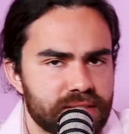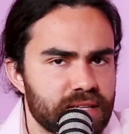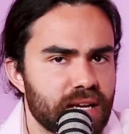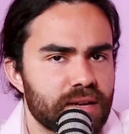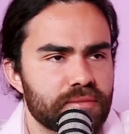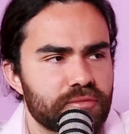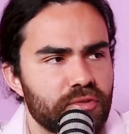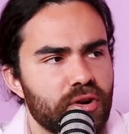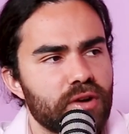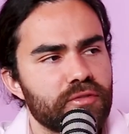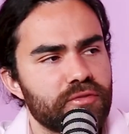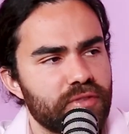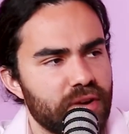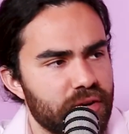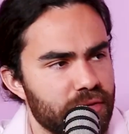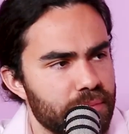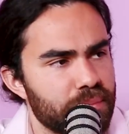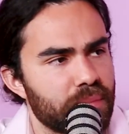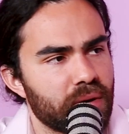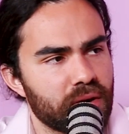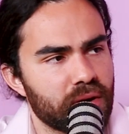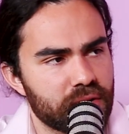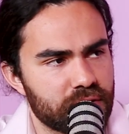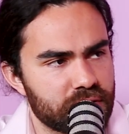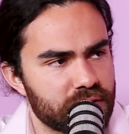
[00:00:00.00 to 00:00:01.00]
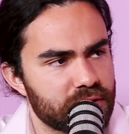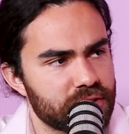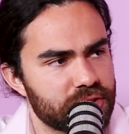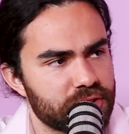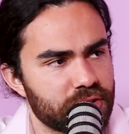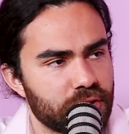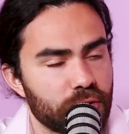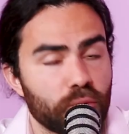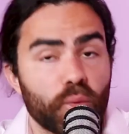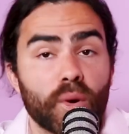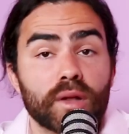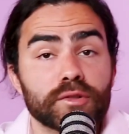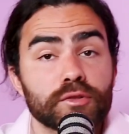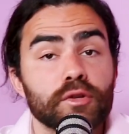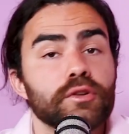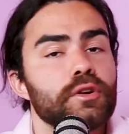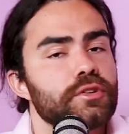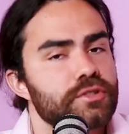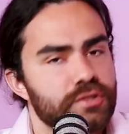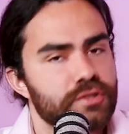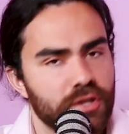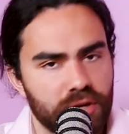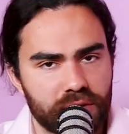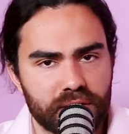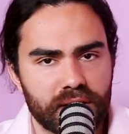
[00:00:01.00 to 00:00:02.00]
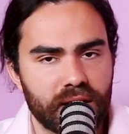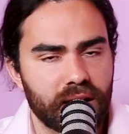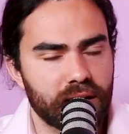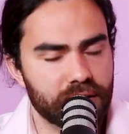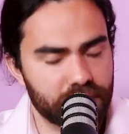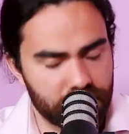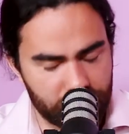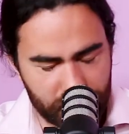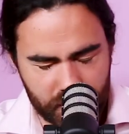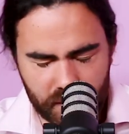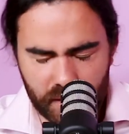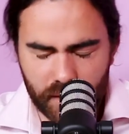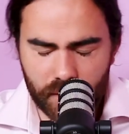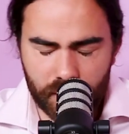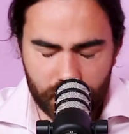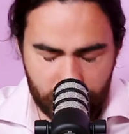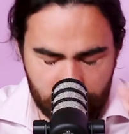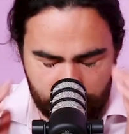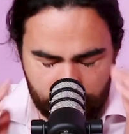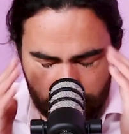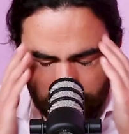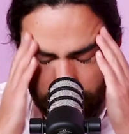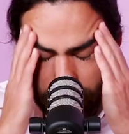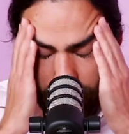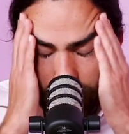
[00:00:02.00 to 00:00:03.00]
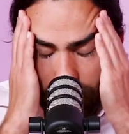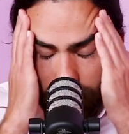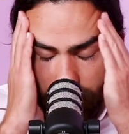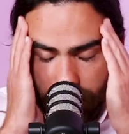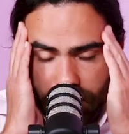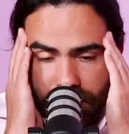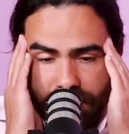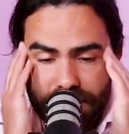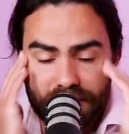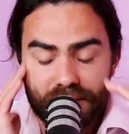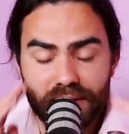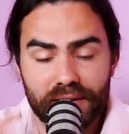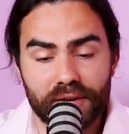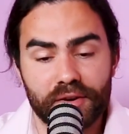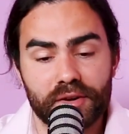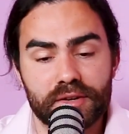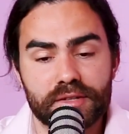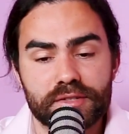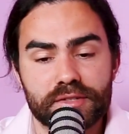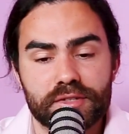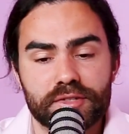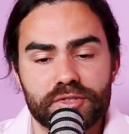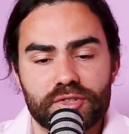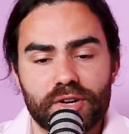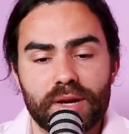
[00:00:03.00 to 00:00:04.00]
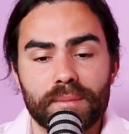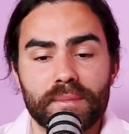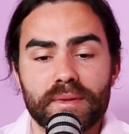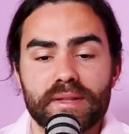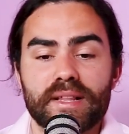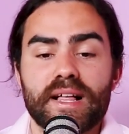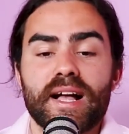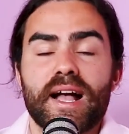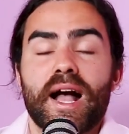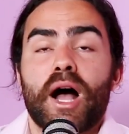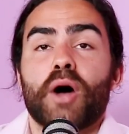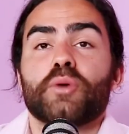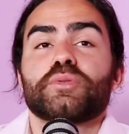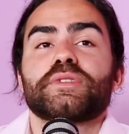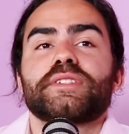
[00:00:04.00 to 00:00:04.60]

time for our favorite part of the show. Well, no, sorry, I know. Nearly got into trouble. Our